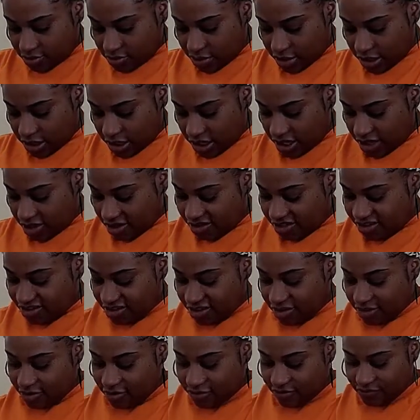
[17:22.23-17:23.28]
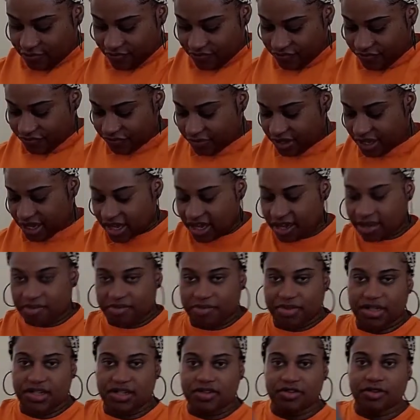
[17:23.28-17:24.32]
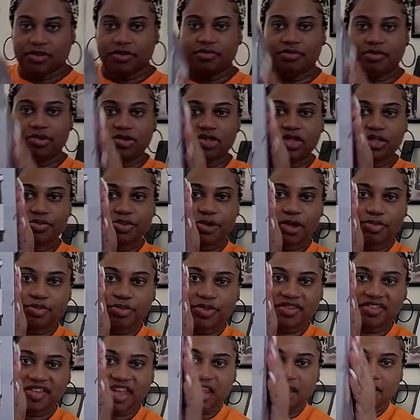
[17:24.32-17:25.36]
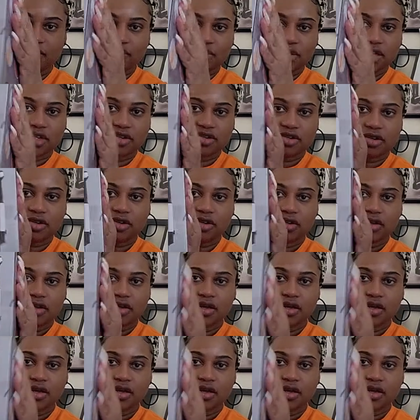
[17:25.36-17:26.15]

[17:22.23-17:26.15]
But yeah, so hand blender, multi-purpose hand blender.